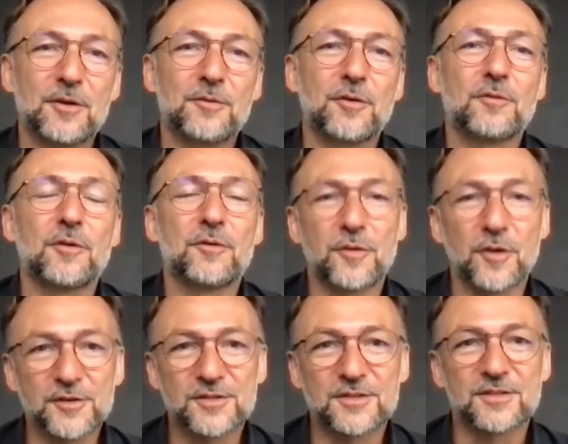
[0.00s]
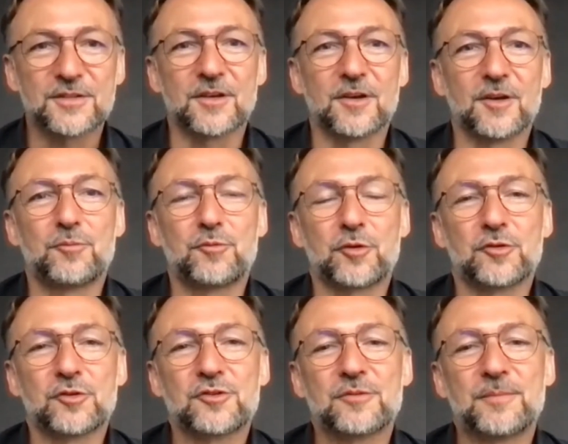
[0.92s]
for the first
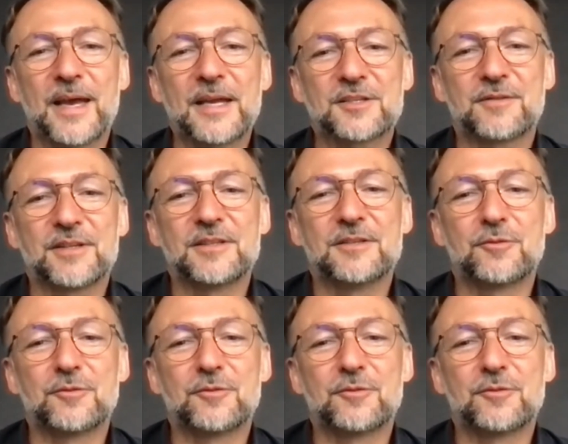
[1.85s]
production batch, that is